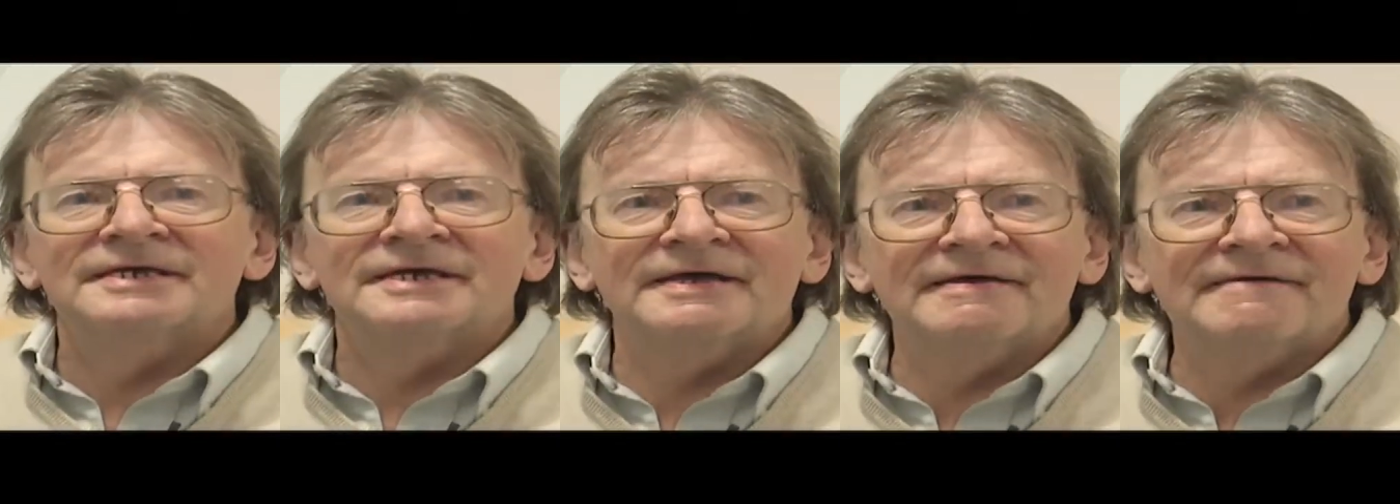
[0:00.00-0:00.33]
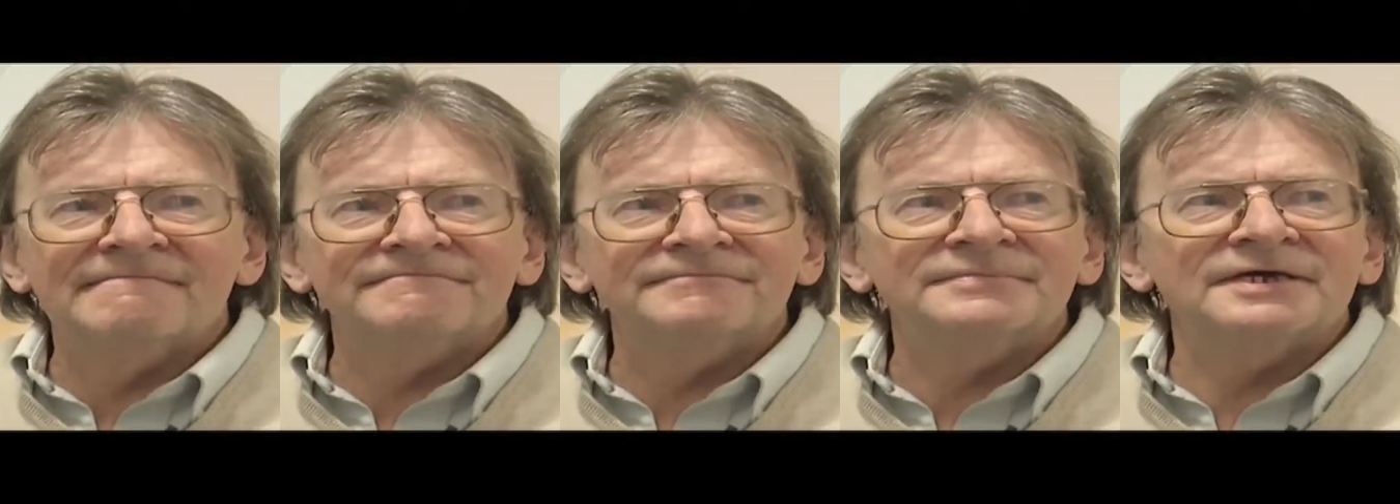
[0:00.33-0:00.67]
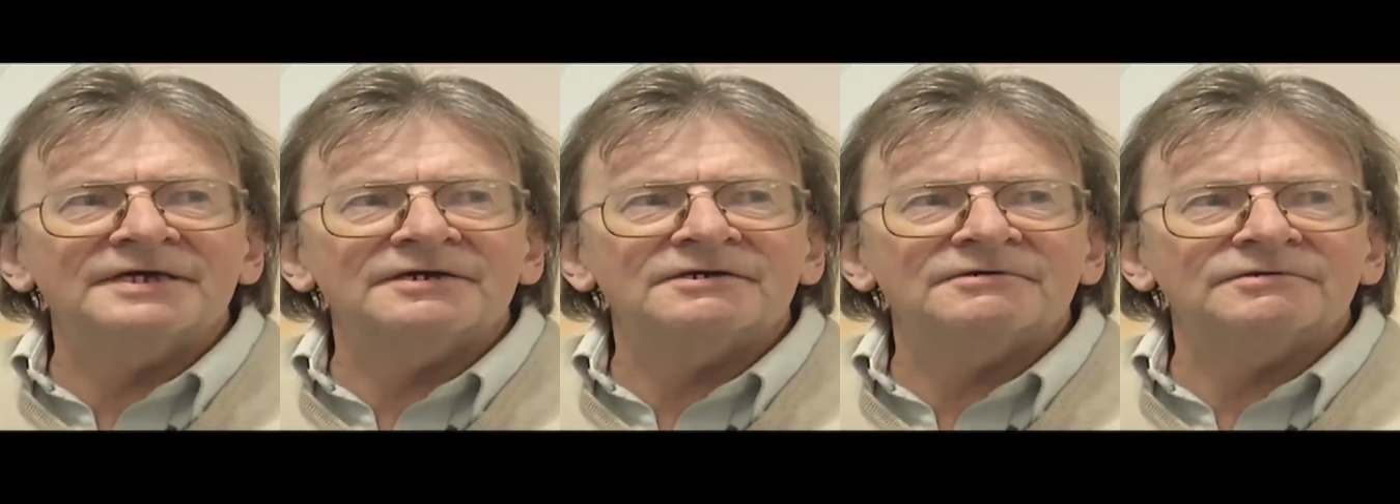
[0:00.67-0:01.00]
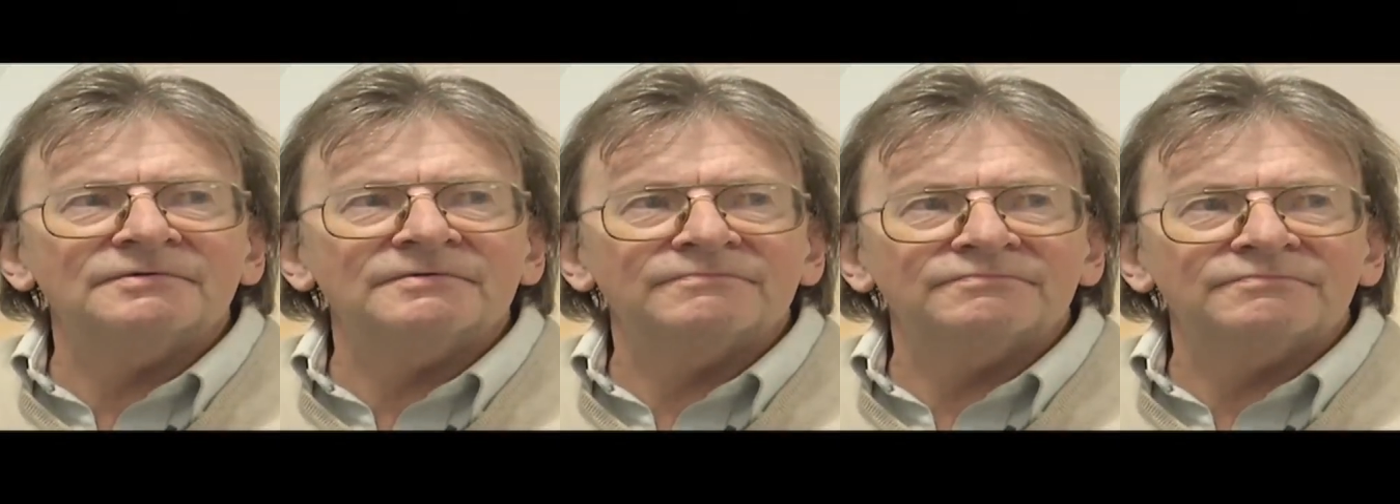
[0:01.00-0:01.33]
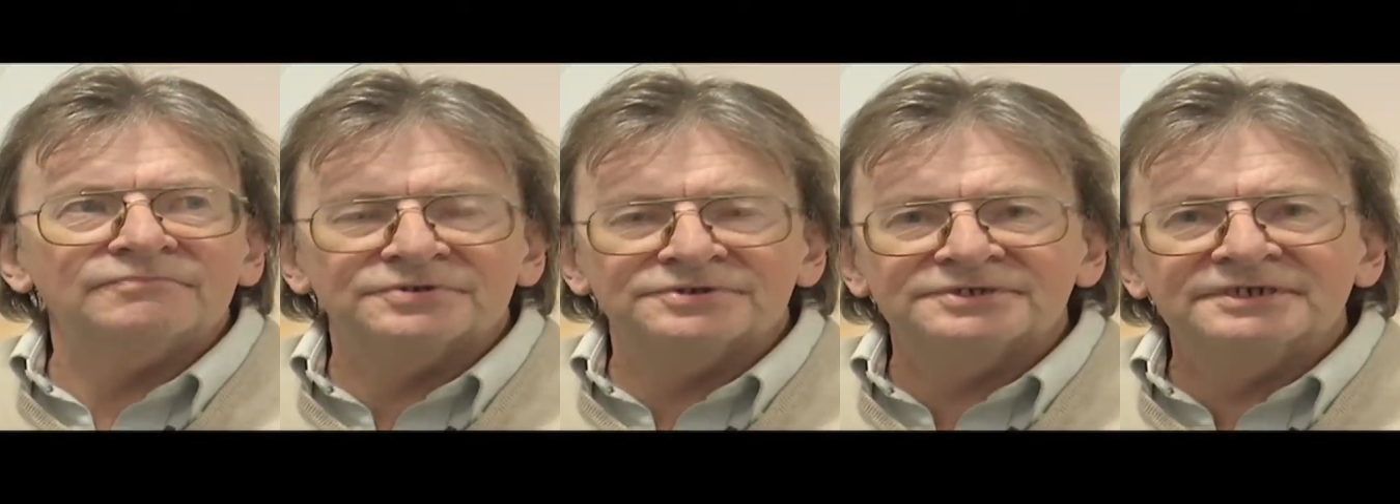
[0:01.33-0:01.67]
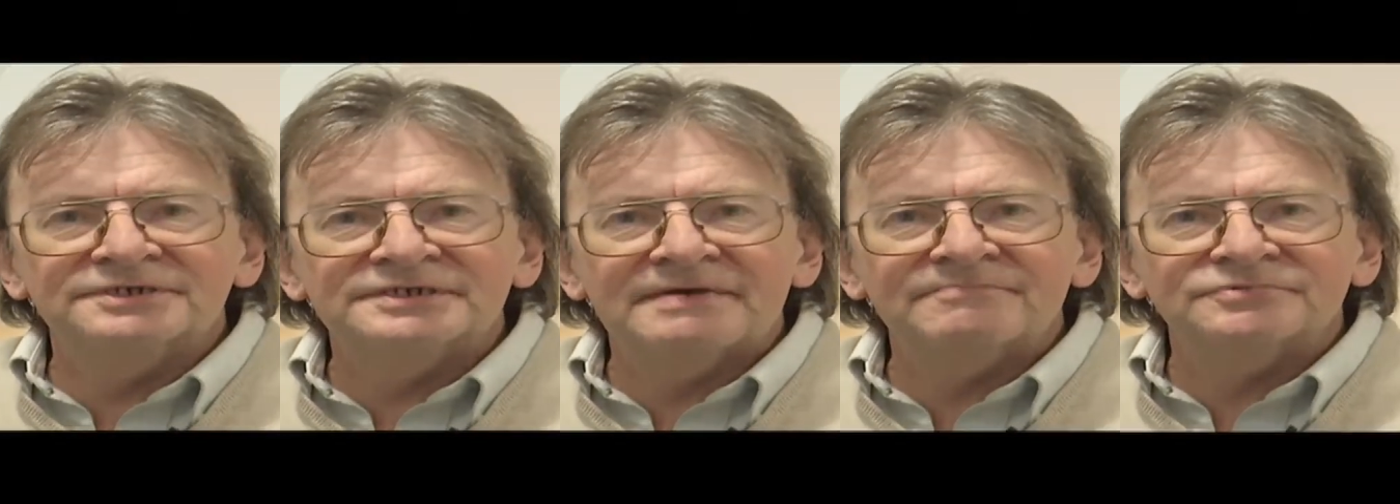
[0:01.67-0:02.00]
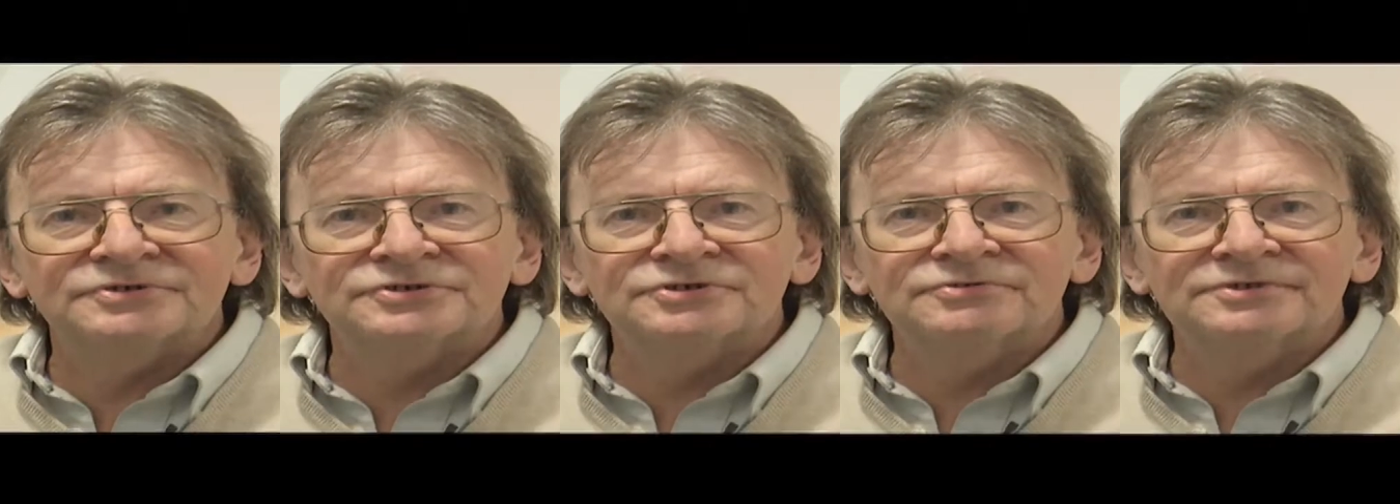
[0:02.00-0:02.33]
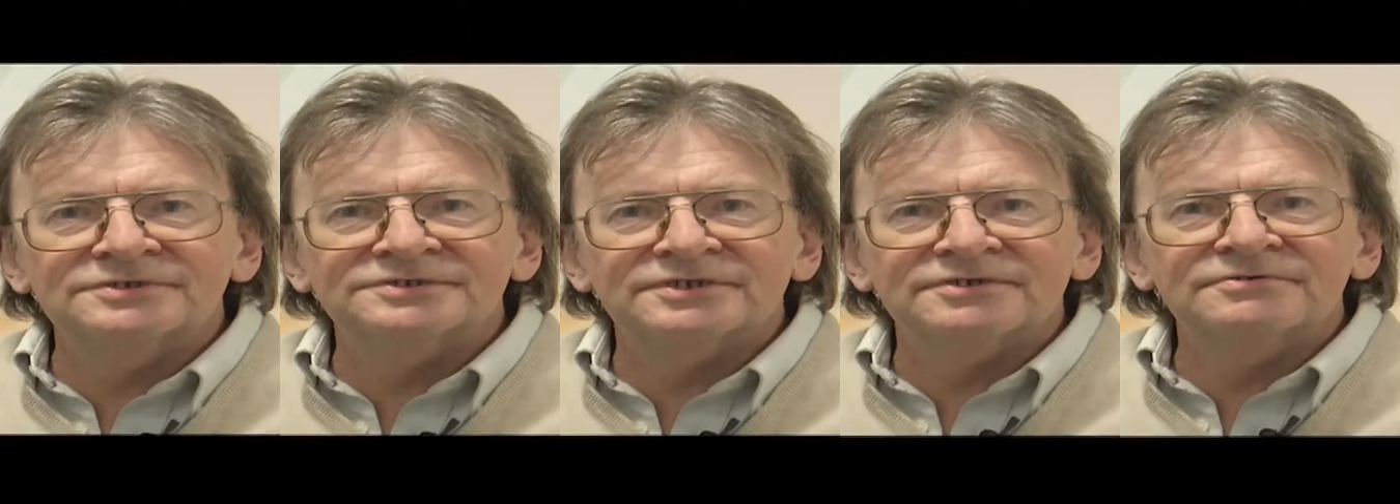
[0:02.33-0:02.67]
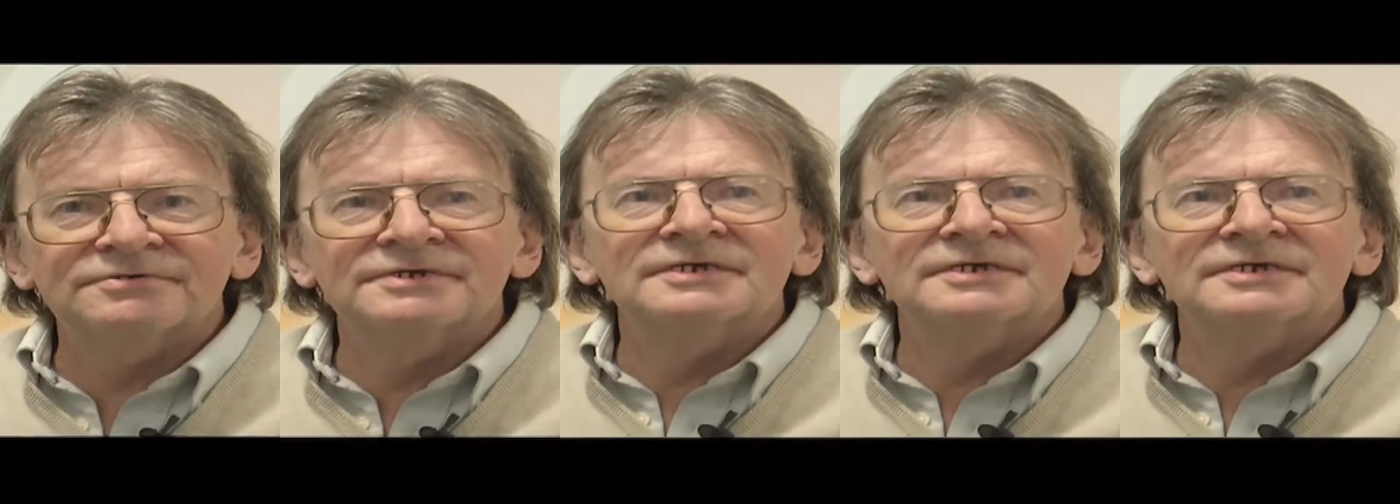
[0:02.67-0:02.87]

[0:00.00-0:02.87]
They are pretty adept at doing so.